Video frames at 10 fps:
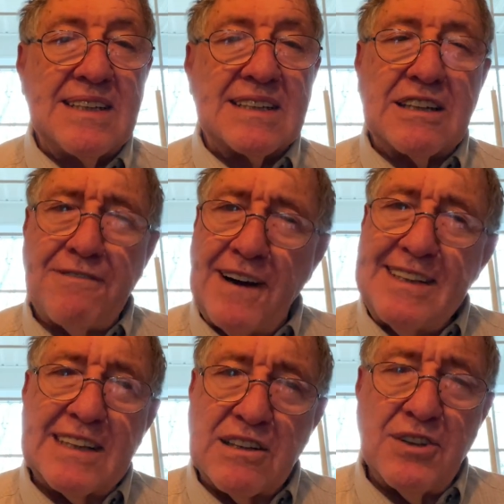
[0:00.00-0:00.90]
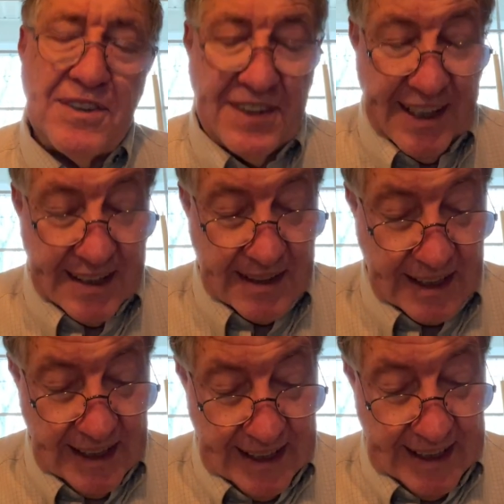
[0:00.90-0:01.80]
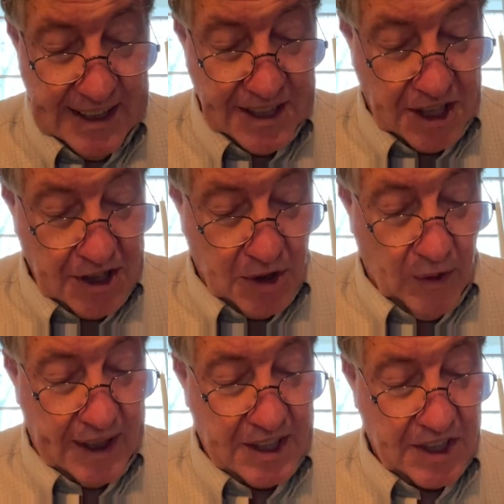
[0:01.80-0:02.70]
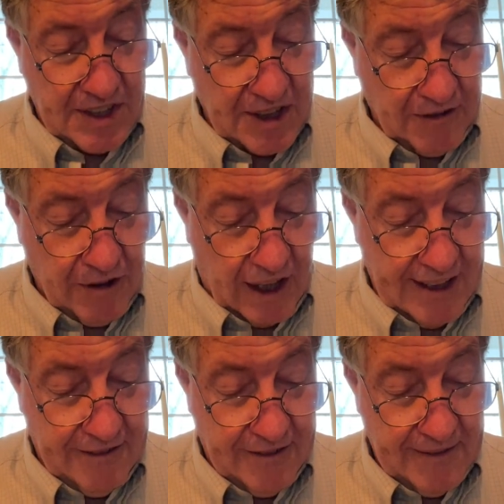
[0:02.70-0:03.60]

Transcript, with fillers: to find the good things in the situations of life